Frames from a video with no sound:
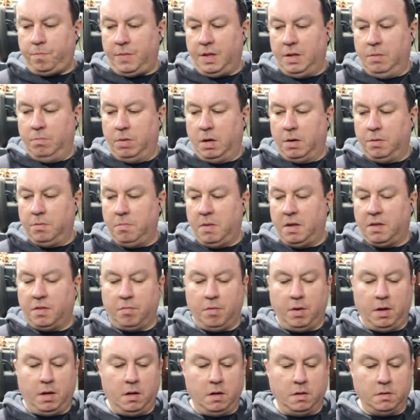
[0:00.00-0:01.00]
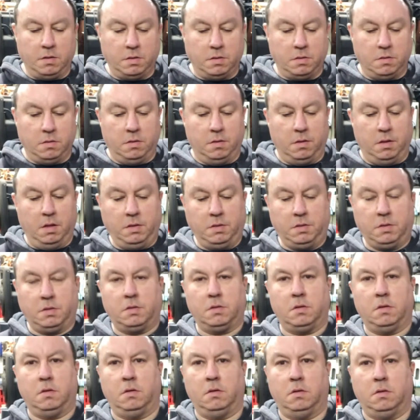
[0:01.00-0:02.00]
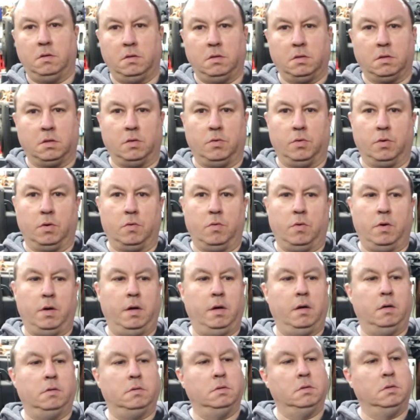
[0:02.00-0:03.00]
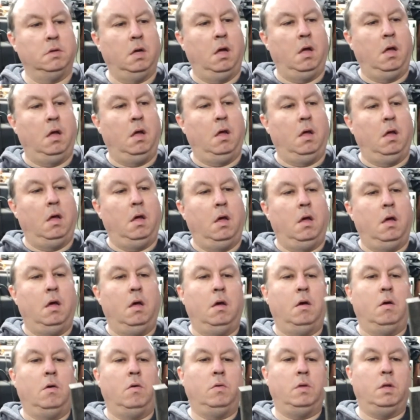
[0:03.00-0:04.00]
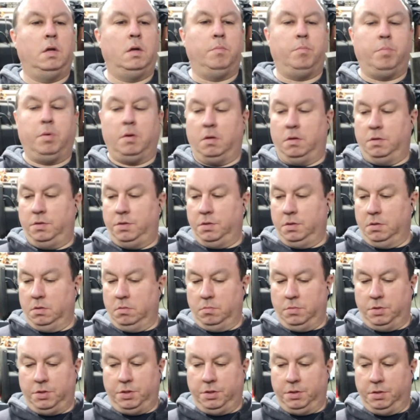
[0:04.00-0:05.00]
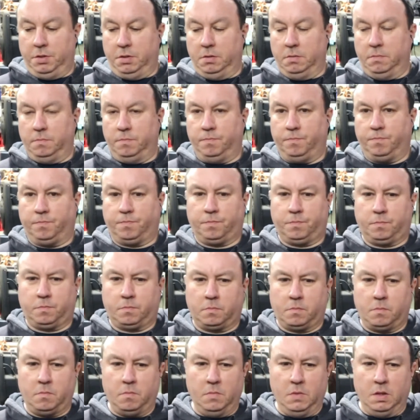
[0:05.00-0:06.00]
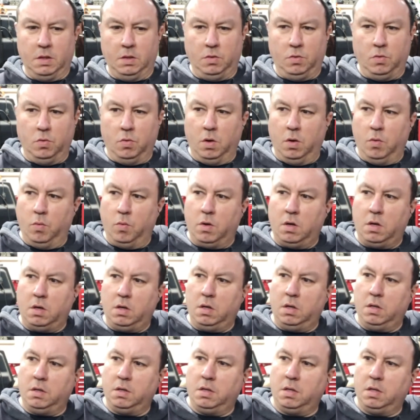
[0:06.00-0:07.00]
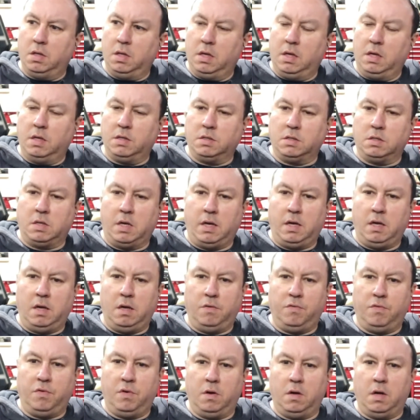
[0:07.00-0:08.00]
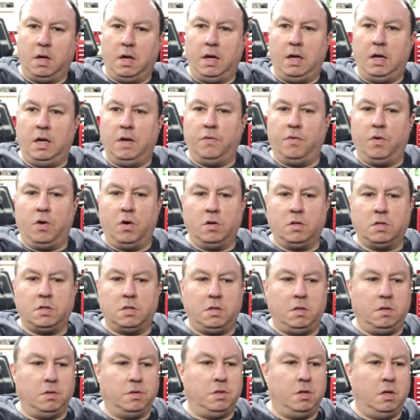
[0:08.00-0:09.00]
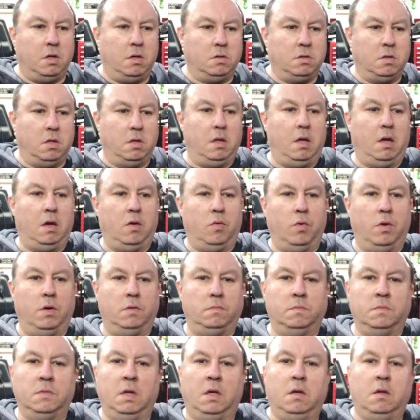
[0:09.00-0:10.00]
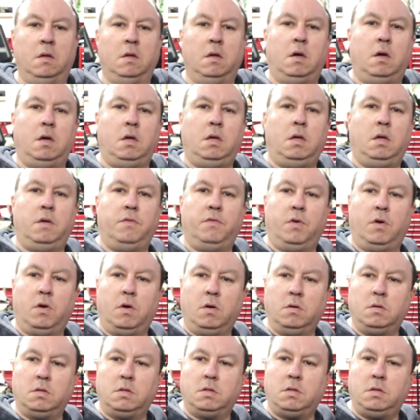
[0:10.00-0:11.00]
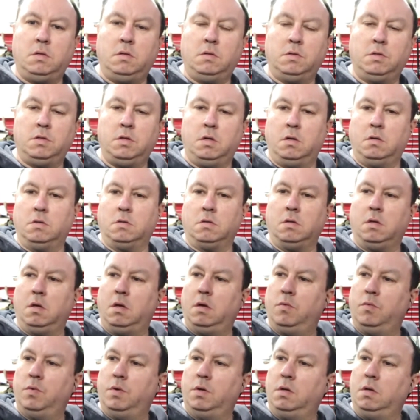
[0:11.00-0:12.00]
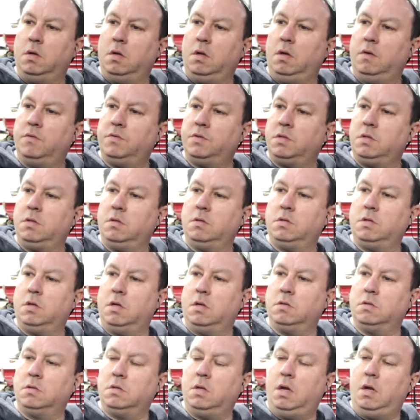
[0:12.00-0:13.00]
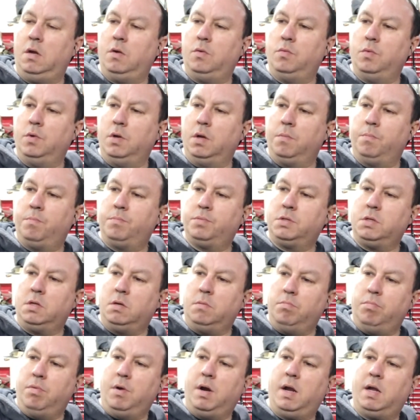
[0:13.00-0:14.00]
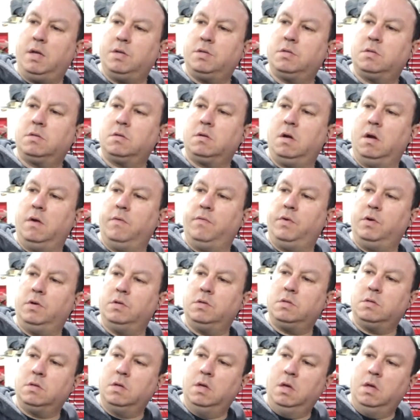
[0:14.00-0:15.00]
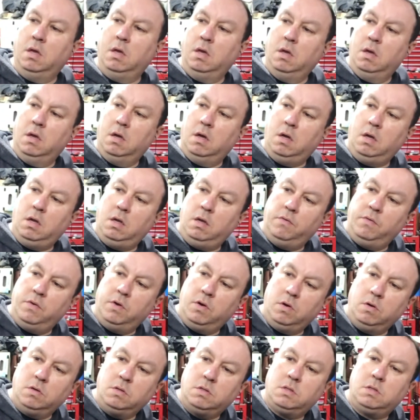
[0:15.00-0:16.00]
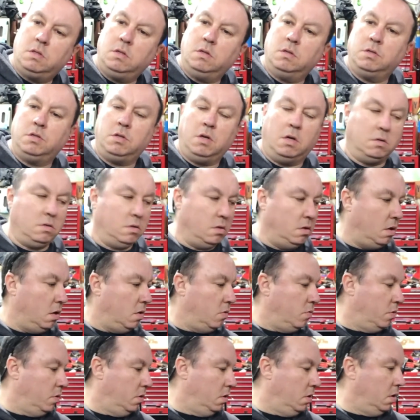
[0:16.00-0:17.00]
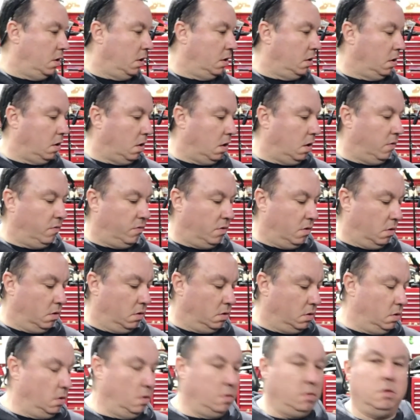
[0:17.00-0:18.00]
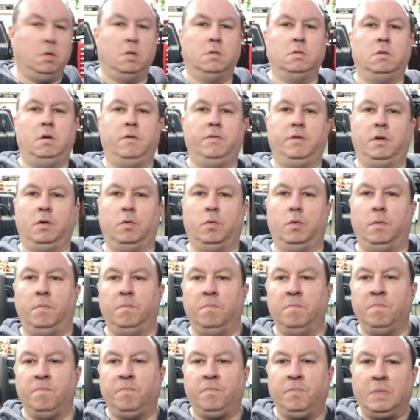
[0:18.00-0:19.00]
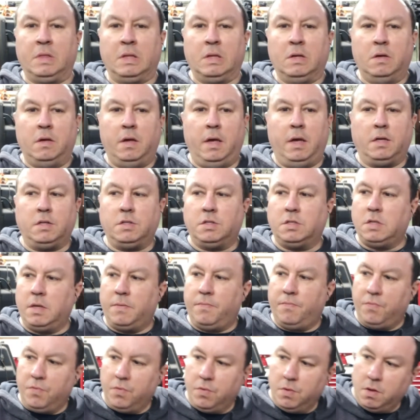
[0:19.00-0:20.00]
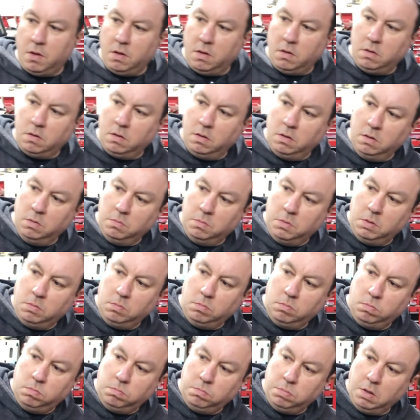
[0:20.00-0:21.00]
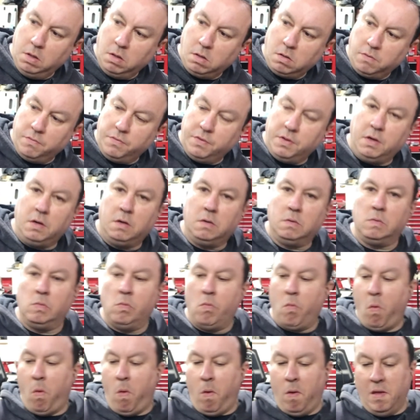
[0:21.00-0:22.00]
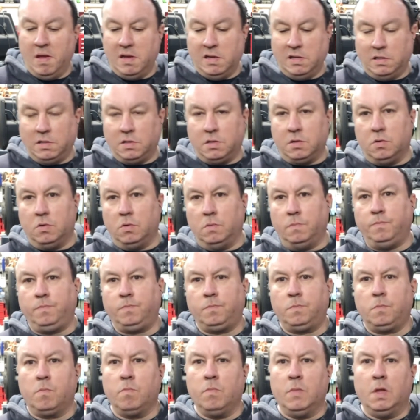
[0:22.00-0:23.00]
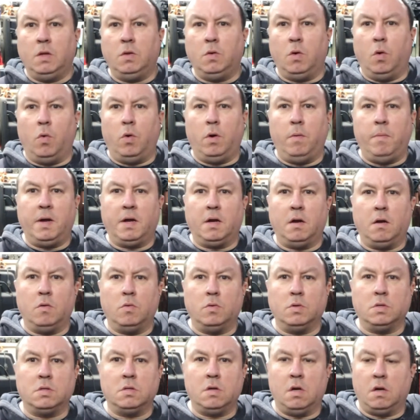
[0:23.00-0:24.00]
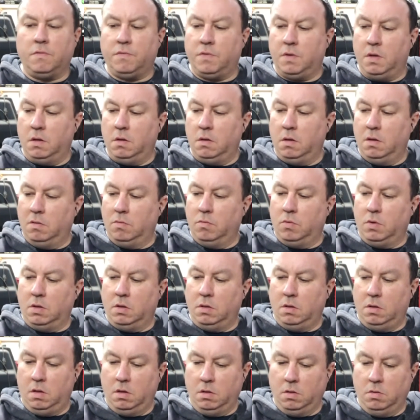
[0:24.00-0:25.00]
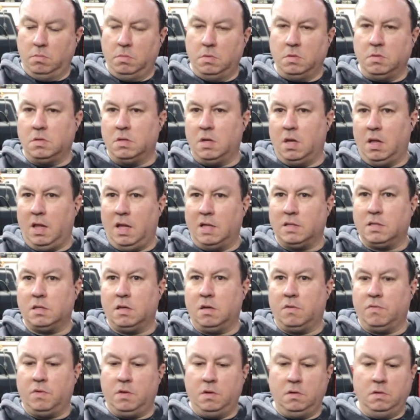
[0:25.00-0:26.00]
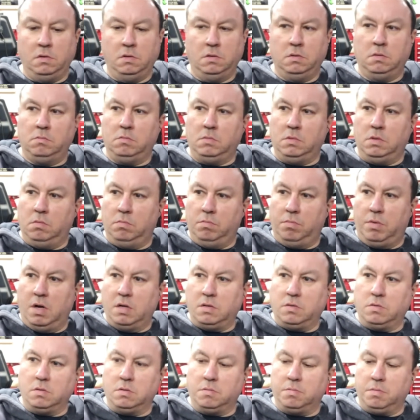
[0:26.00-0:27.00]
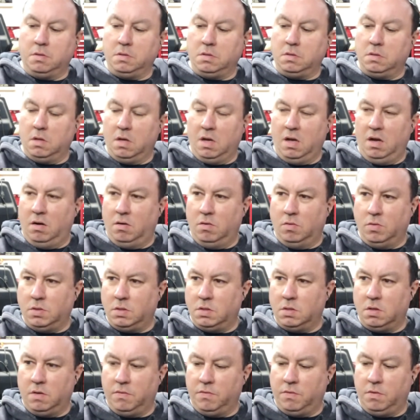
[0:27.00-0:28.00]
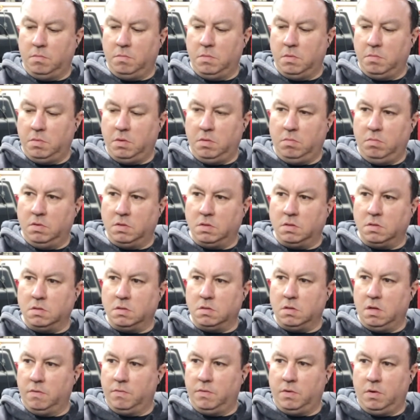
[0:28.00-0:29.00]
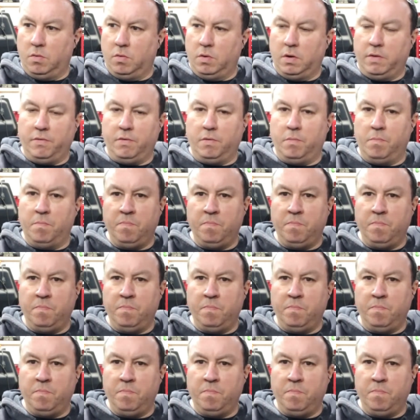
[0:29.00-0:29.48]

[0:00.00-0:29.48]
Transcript: probably make 3 cuts. This is going to require a whole lot of polishing and machining. Do I want, the thing is I have hard steel jaws on that one. I have hard steel jaws on that one. I have steel jaws on that one with a set of brass covers. I have hard steel jaws on that one, and I think I have hard steel jaws on every other one, except for the aluminum block over there. So, do I want to make another soft? Well, aluminum's not that soft. I mean, the brass one's probably, I don't know, it's softer. Maybe this is softer or whatever.